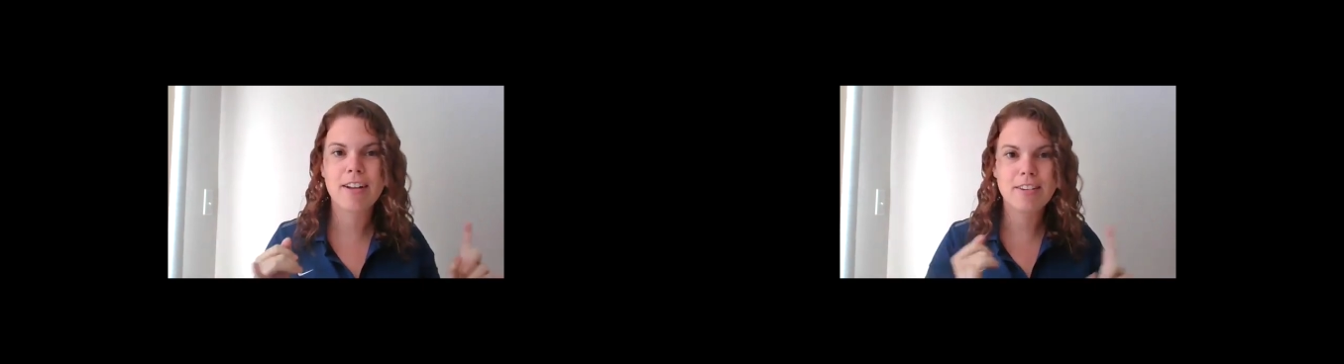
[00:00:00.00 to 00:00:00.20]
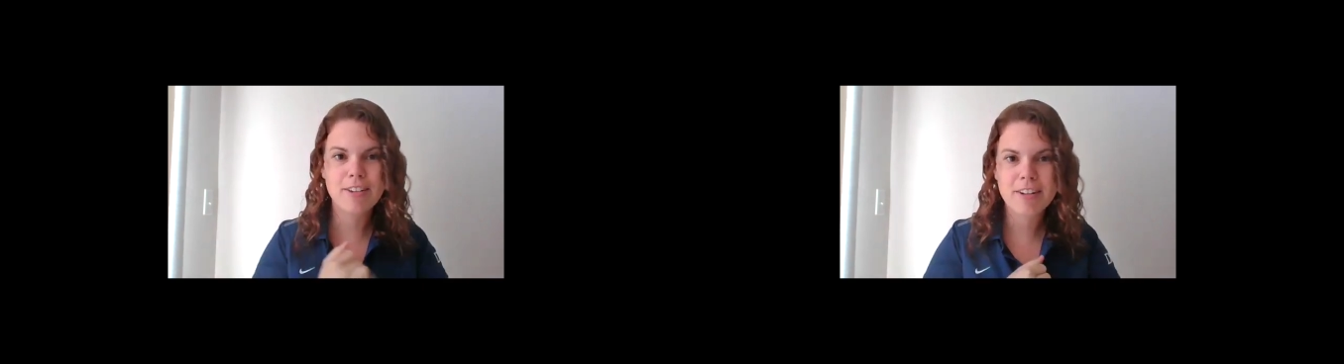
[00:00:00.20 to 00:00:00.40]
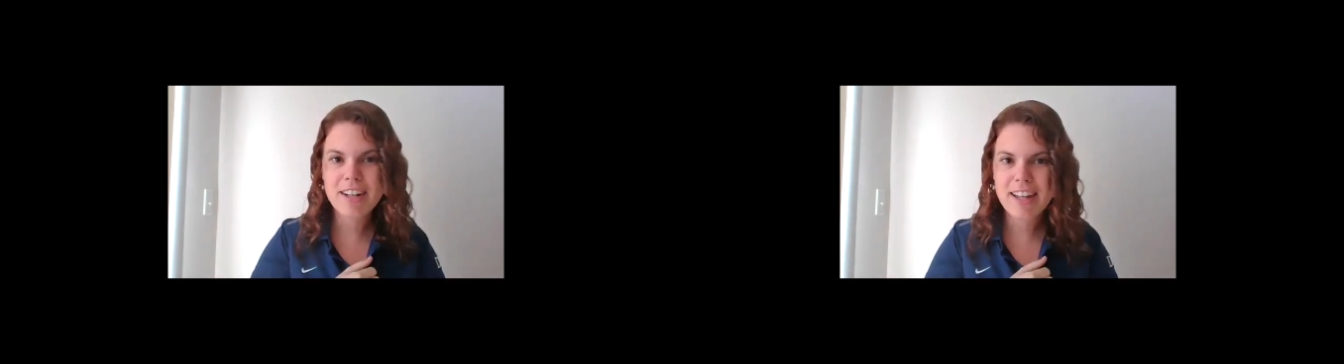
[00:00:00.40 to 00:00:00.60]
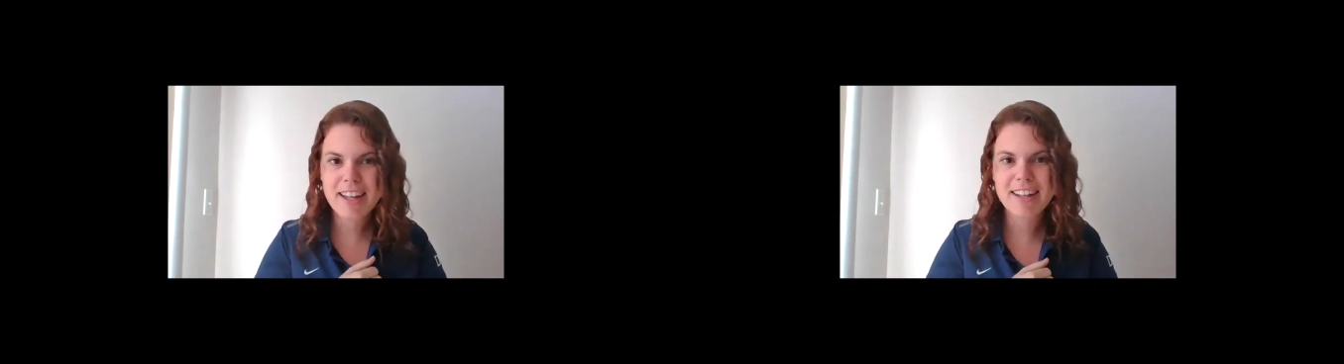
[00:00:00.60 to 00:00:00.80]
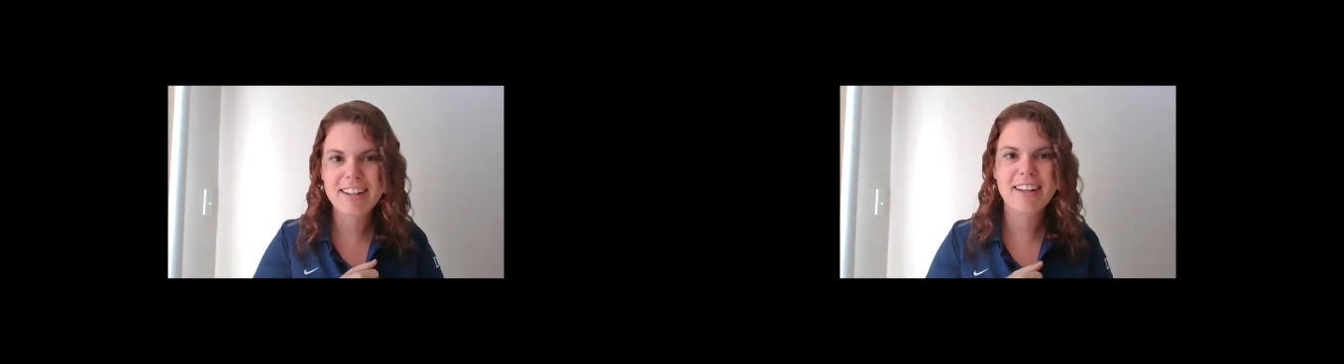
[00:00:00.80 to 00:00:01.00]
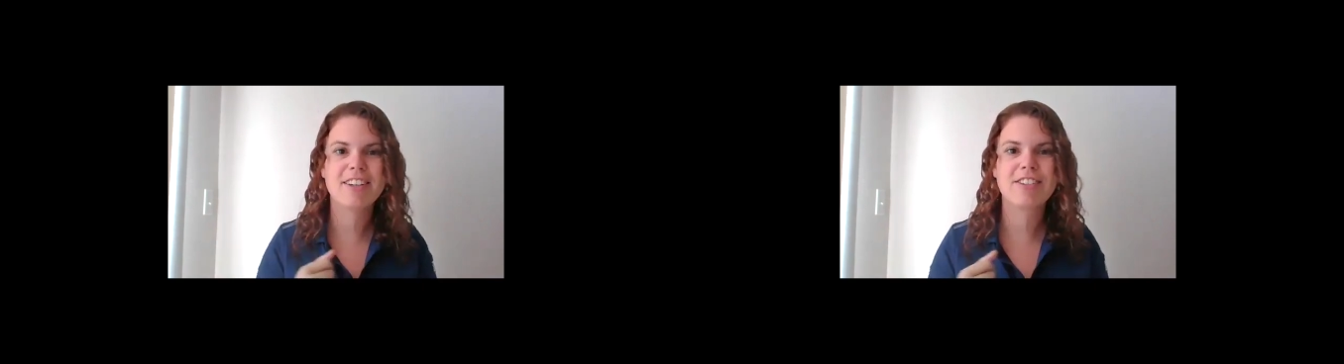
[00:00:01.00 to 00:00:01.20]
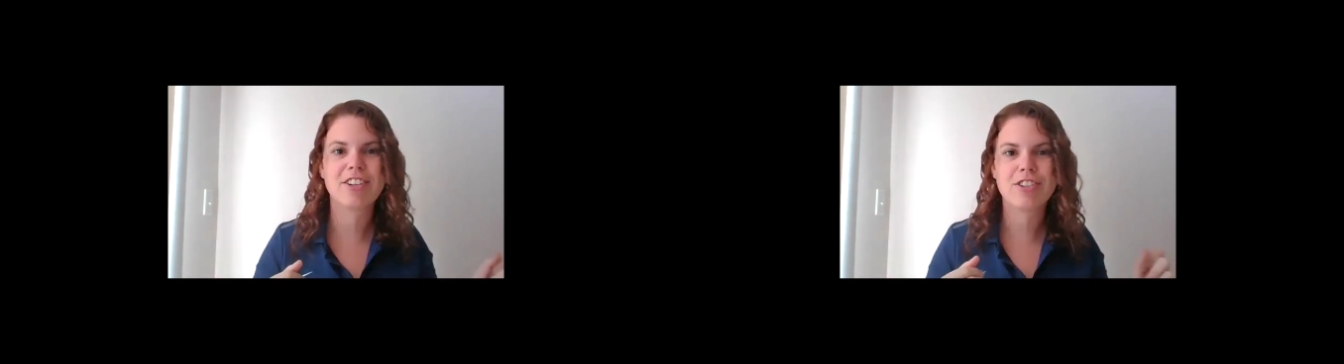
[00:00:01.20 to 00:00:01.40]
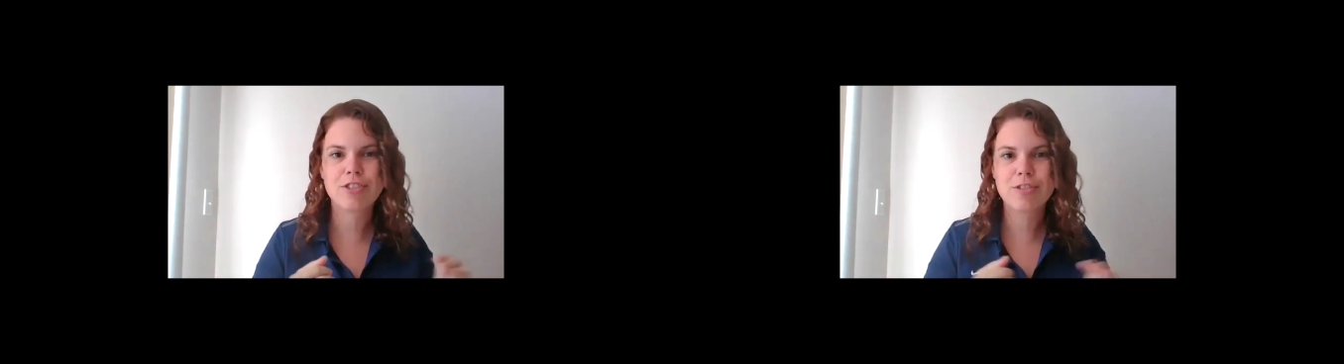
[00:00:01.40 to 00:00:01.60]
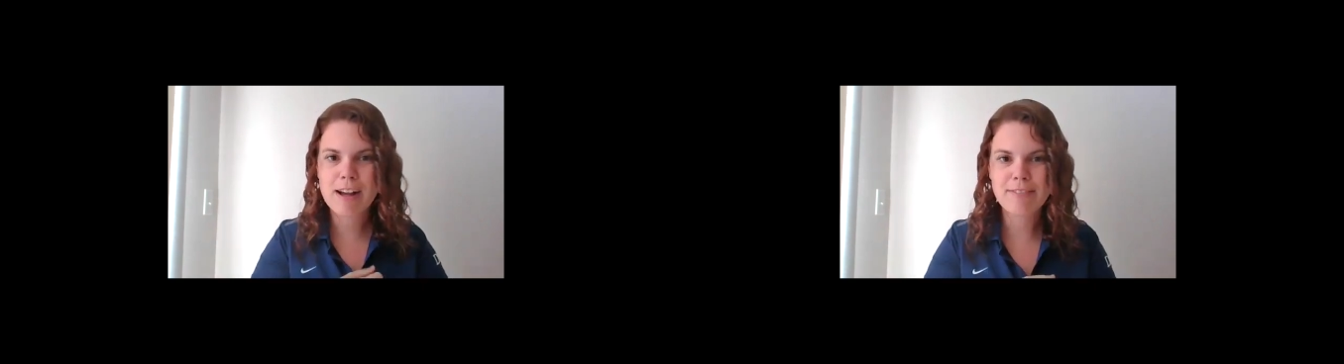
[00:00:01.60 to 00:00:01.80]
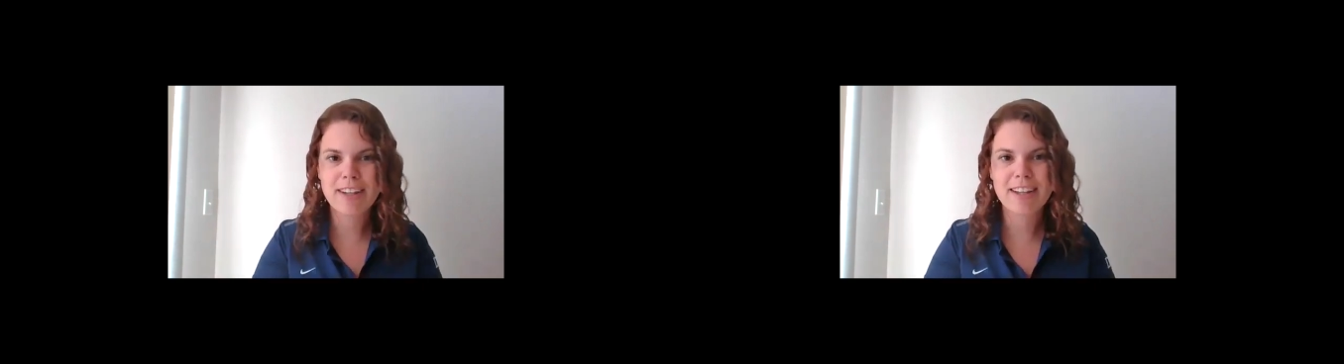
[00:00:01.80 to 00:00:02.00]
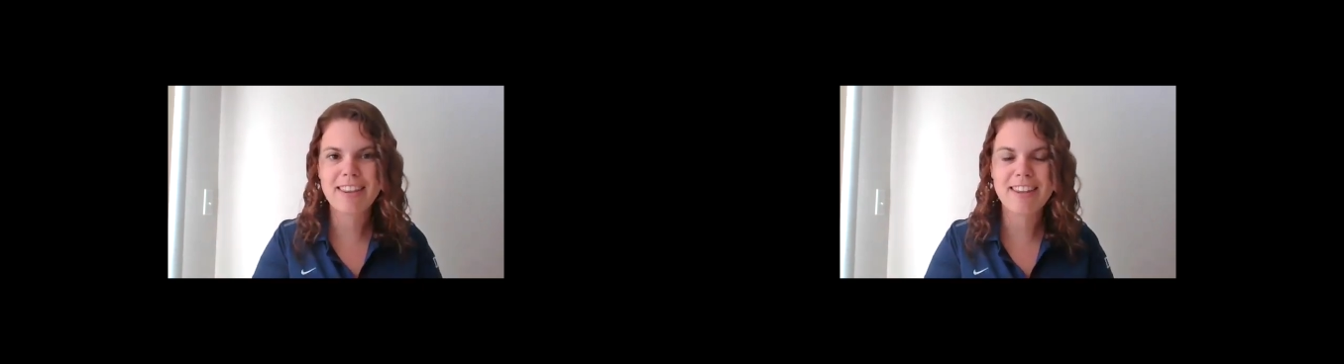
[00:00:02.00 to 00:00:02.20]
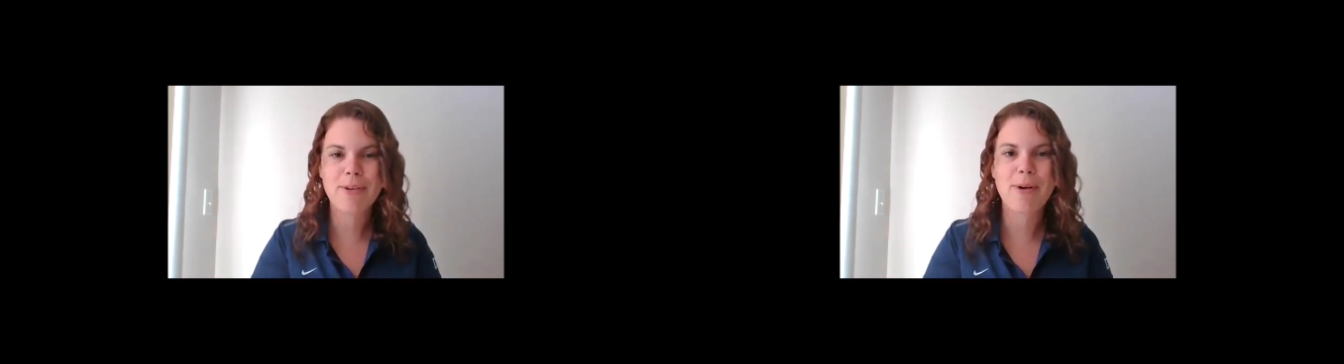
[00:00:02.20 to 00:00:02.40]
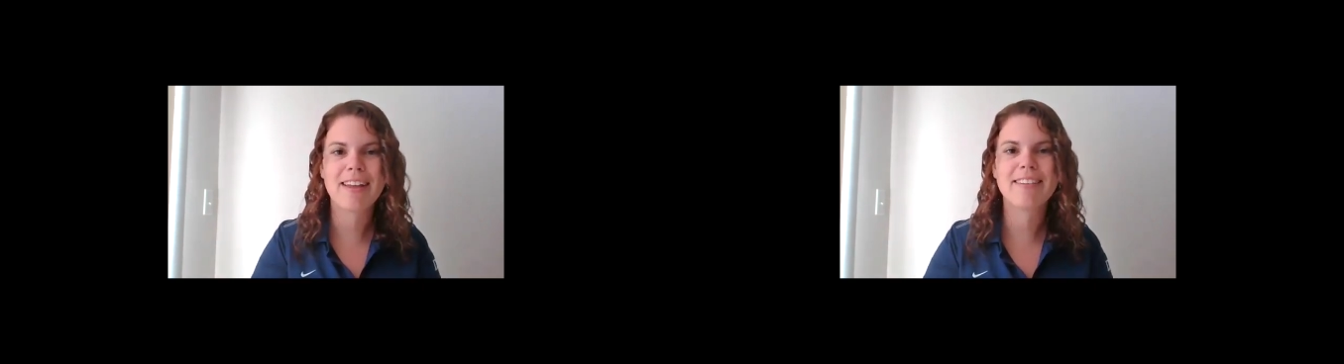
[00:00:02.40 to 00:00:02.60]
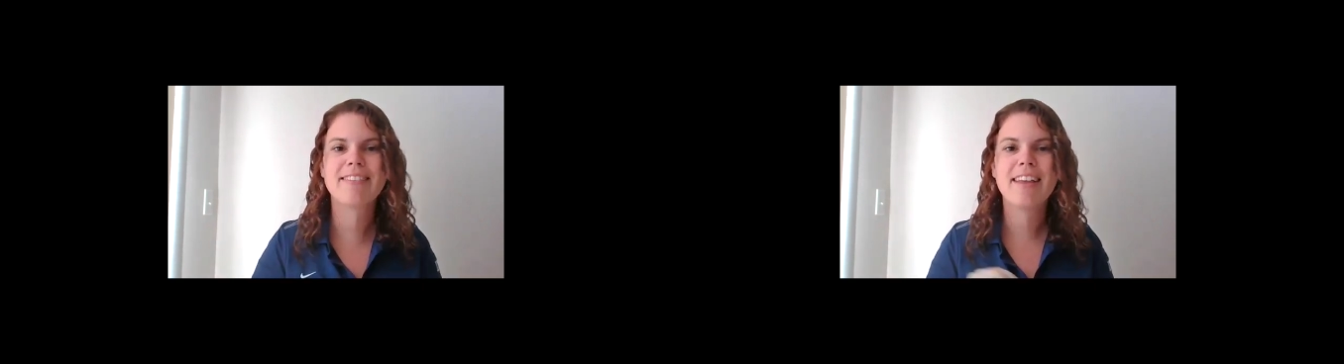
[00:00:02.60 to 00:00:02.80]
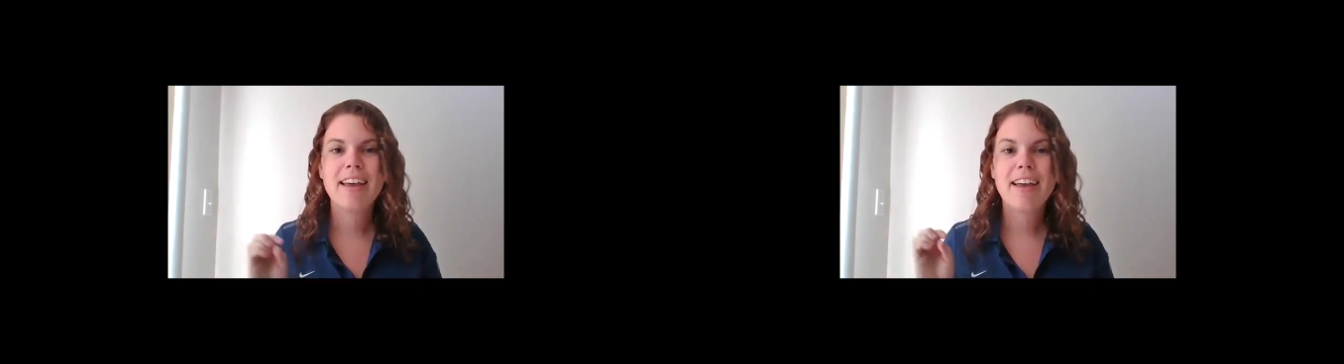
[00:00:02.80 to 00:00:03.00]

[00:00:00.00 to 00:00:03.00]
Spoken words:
learning English and traveling in the US.